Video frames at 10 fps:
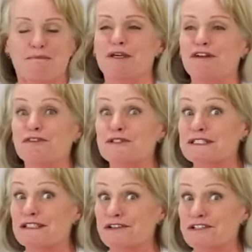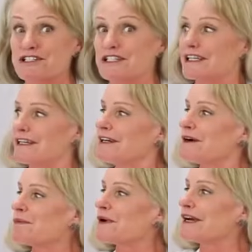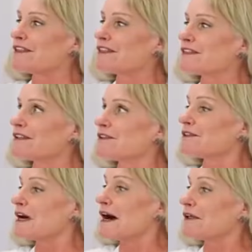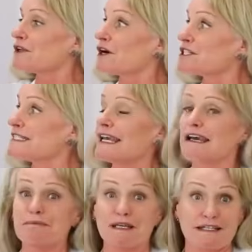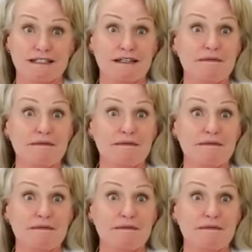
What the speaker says: The beautiful synergy with the largest handpiece